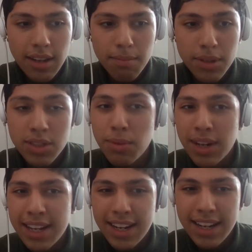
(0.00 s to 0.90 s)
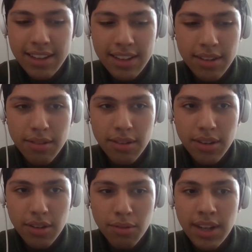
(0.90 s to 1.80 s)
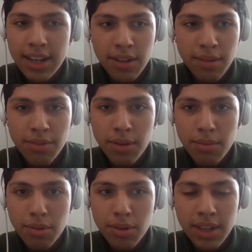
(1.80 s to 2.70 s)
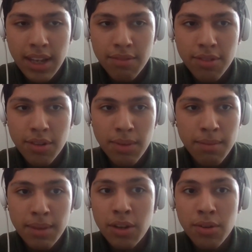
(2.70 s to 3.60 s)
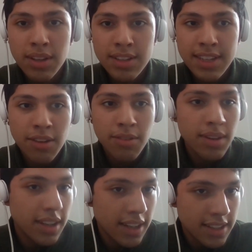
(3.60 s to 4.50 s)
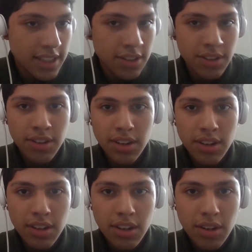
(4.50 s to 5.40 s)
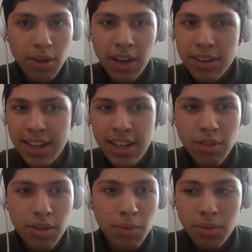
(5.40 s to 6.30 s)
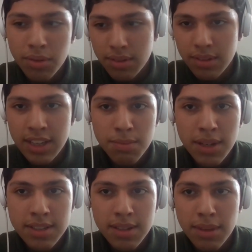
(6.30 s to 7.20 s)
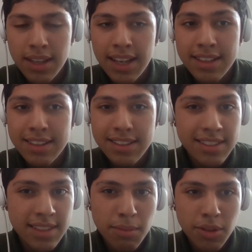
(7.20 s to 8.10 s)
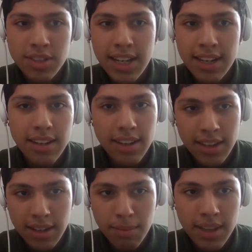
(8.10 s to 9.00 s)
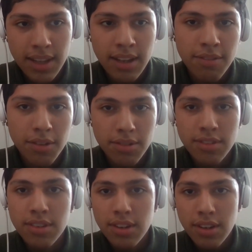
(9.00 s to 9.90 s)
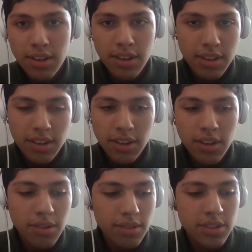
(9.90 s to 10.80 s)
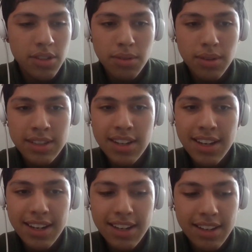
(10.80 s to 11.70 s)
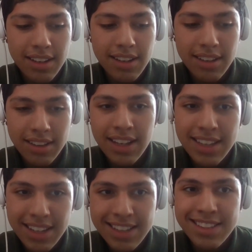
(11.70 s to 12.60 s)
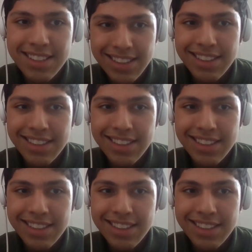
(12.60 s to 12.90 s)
But someone had an idea. Where'd that come from? Well, it came from him hearing the sound in his ear. How did he hear it? Well, let's make something that's similar to that. And then he made the headphones, So it's not, the idea isn't